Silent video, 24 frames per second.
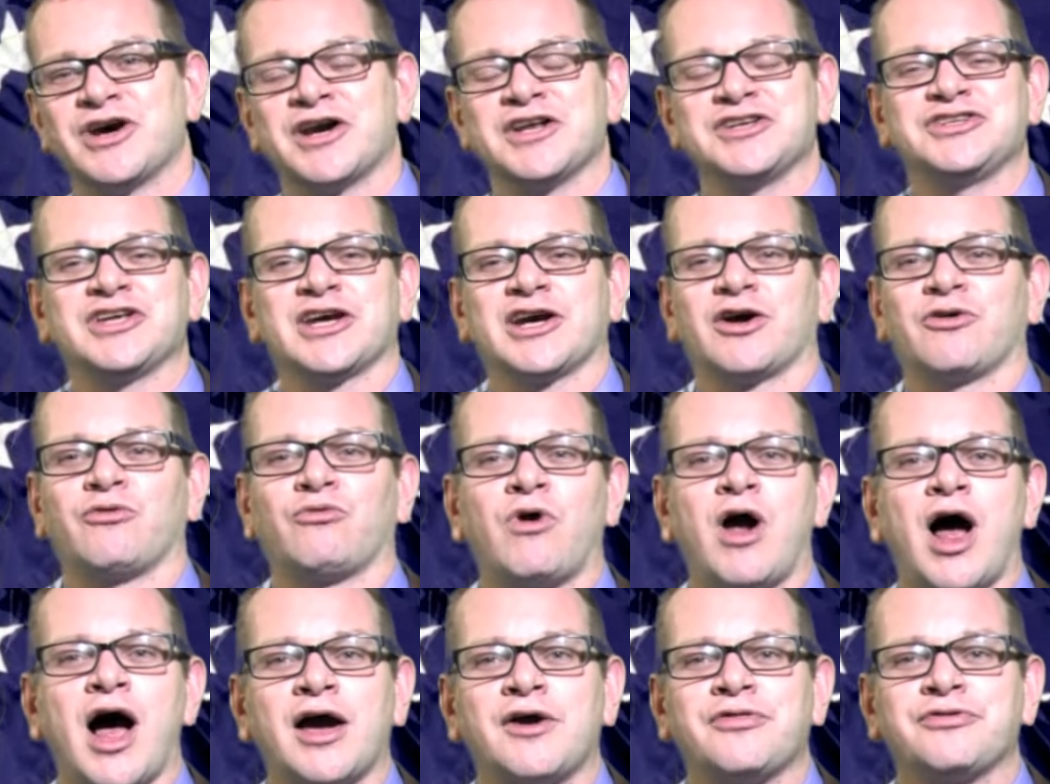trying to stick a
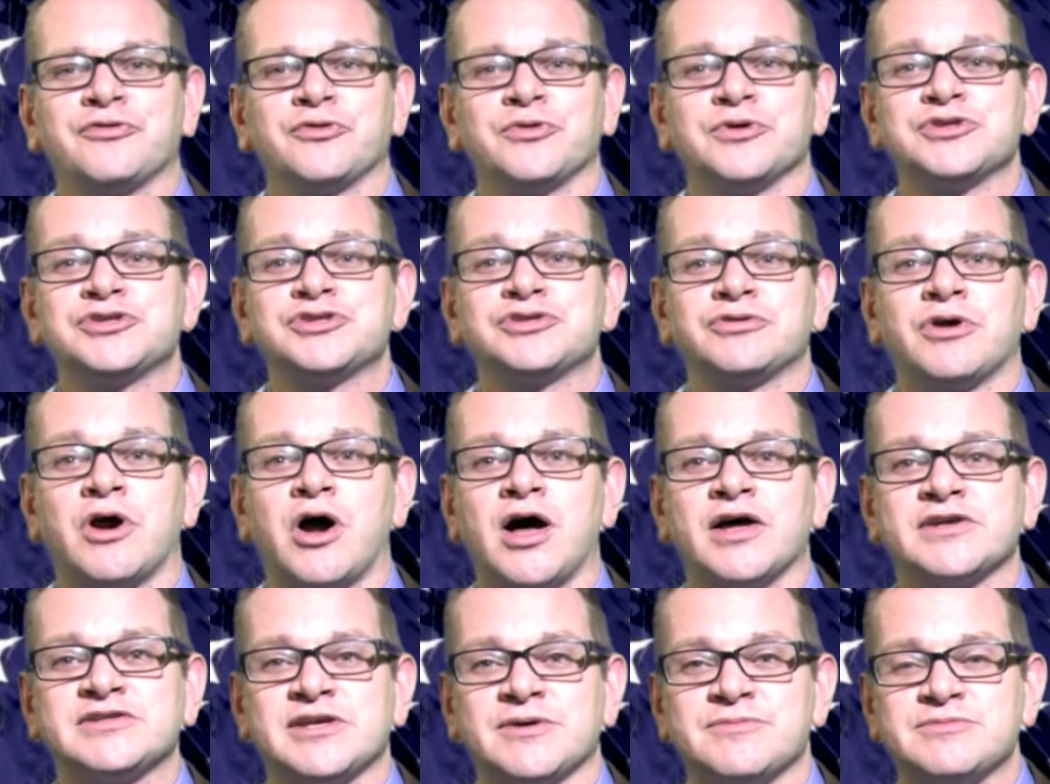rock through a
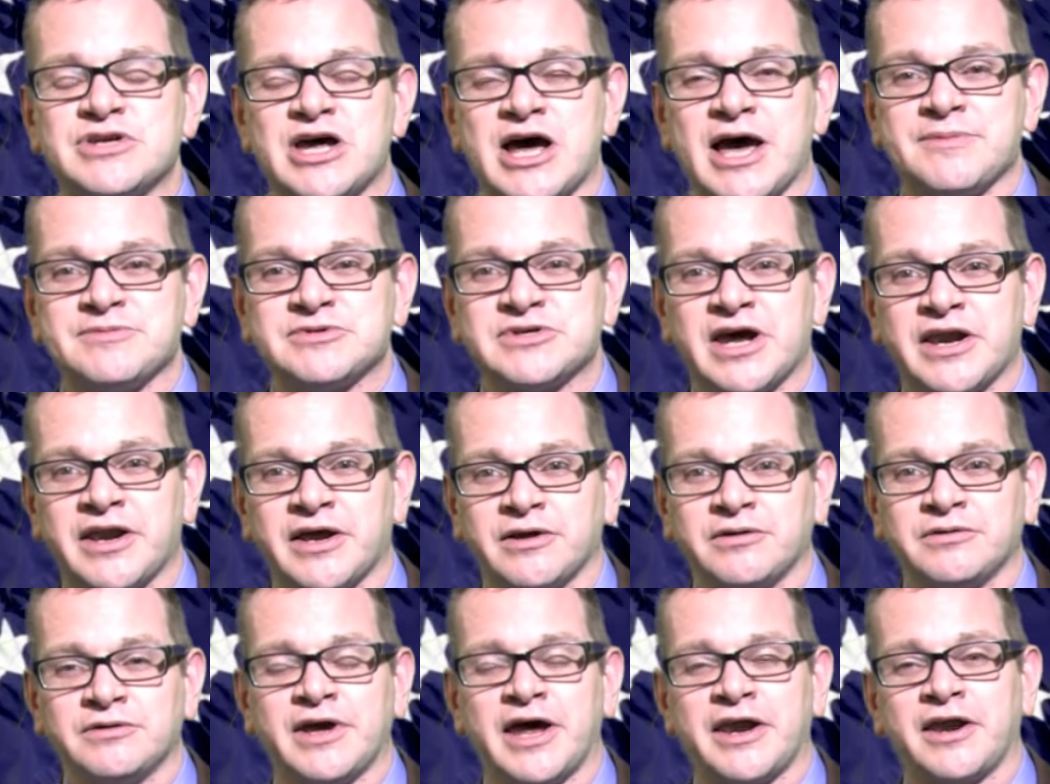straw sometimes,
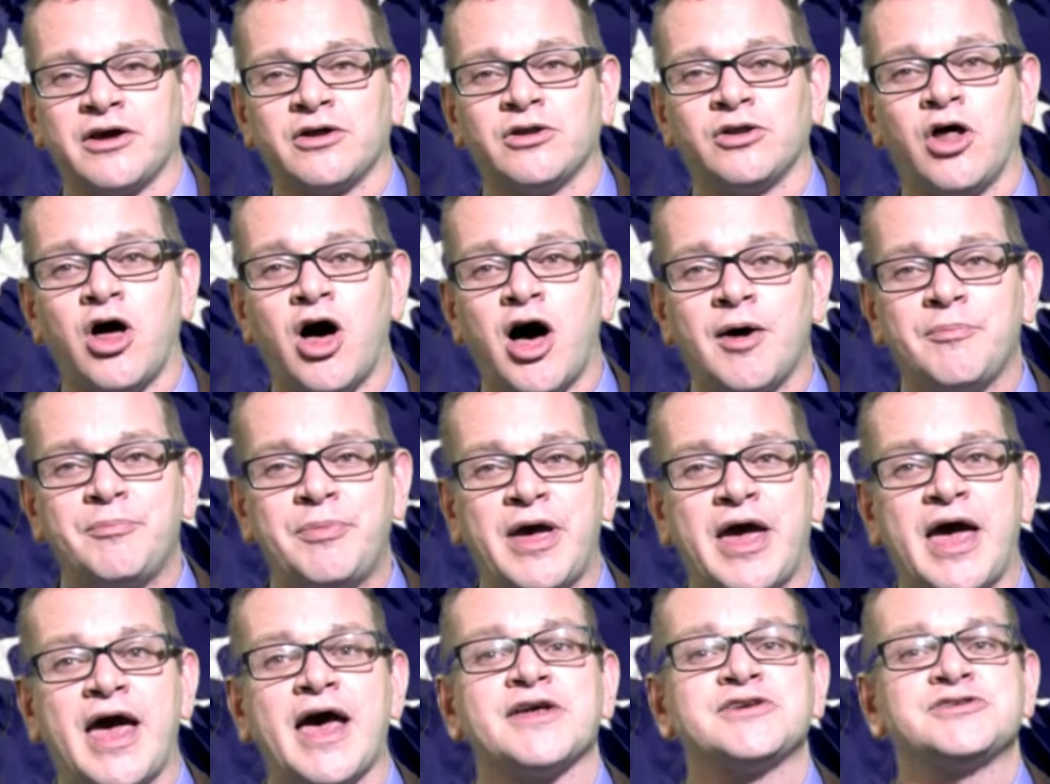getting getting a law
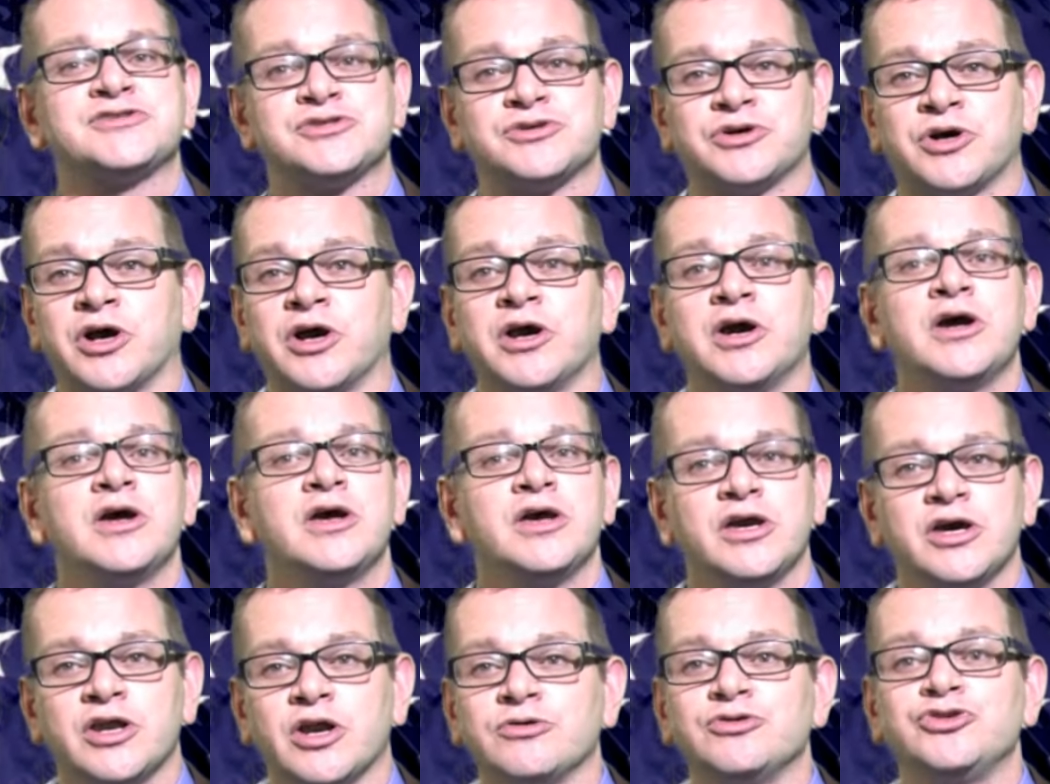passed or
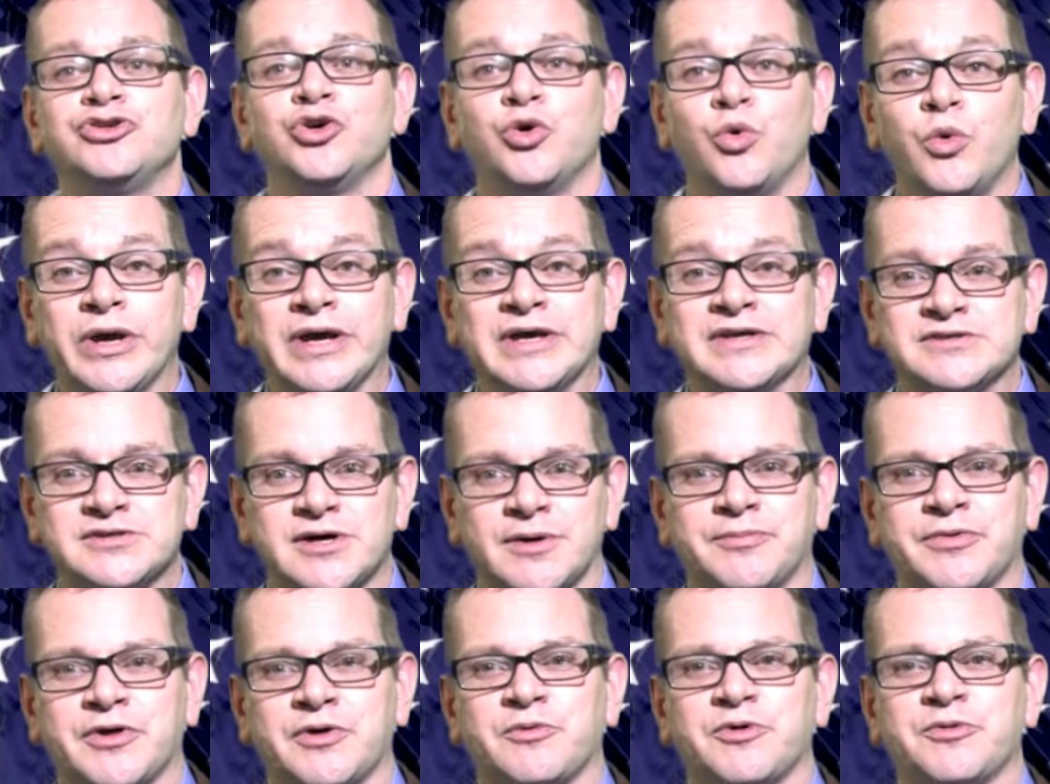you know doing
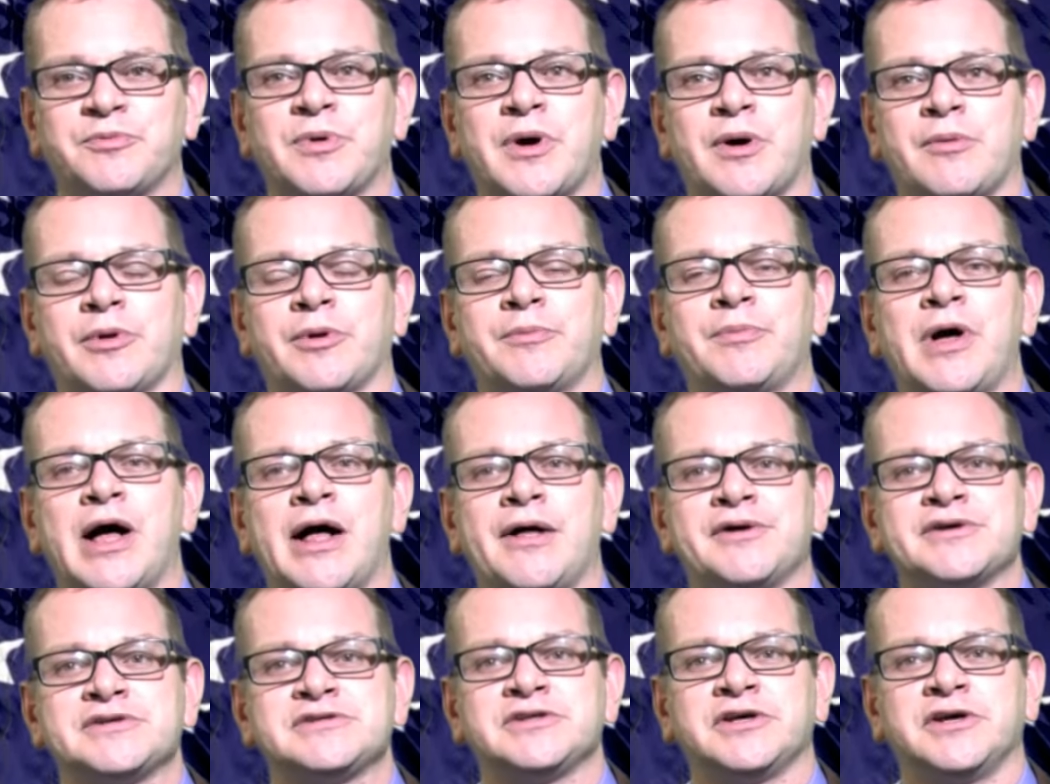something with public
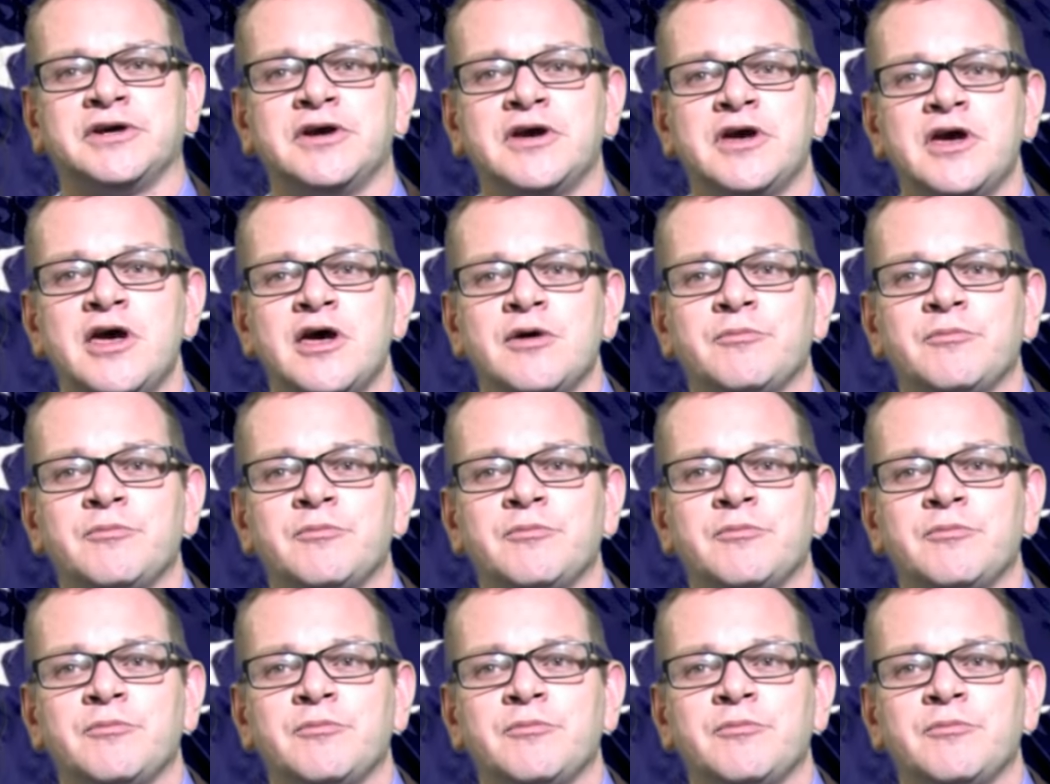policy.